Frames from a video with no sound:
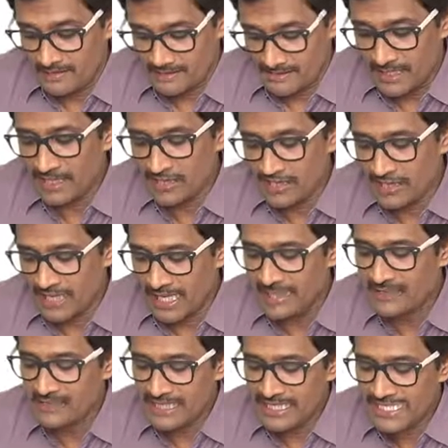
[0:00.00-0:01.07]
such
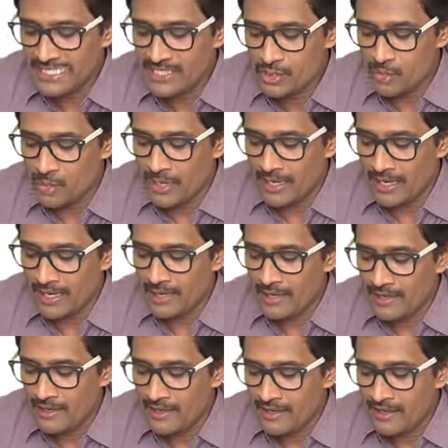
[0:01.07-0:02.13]
that each
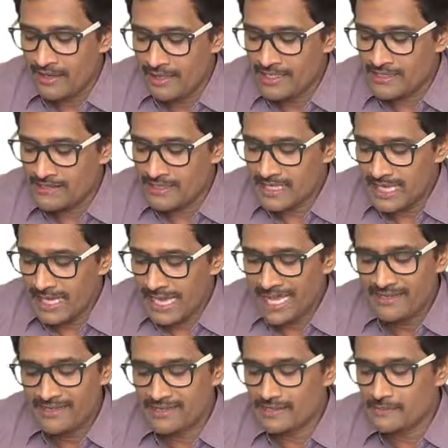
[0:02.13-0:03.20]
y is
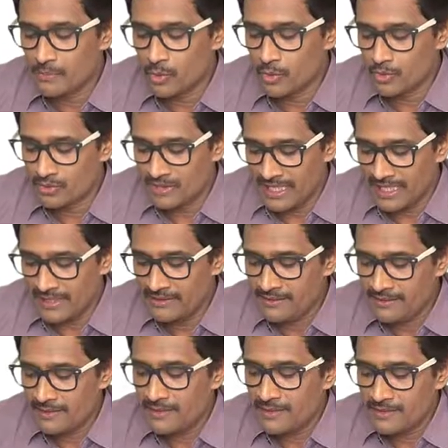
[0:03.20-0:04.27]
x more
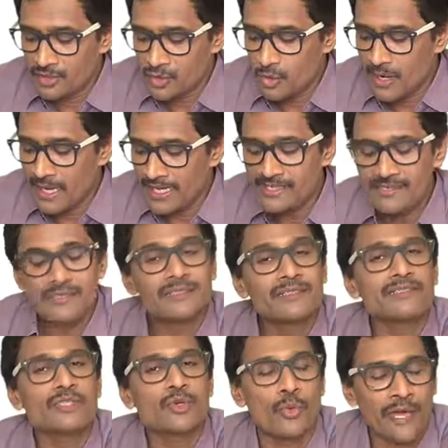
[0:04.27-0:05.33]
than twice the
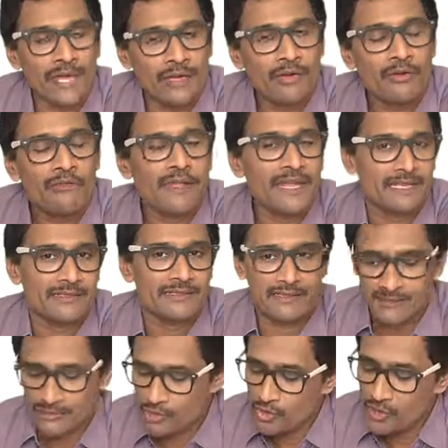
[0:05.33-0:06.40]
square of x.
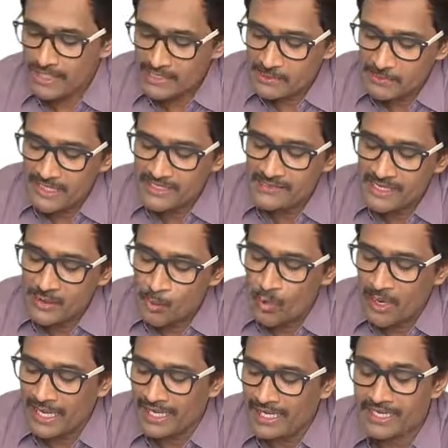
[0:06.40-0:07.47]
So you're expressing
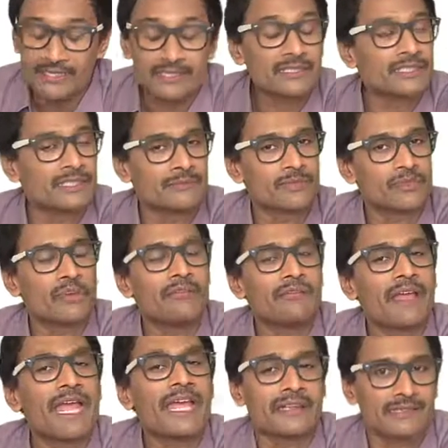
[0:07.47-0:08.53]
y in terms of
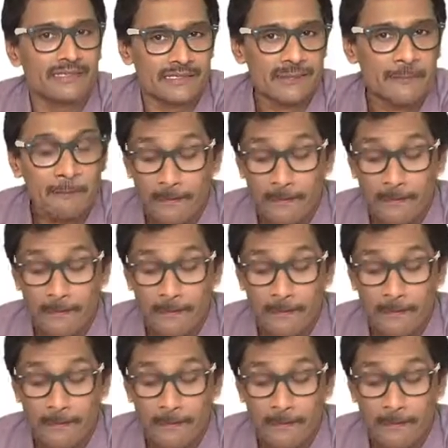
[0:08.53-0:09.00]
x.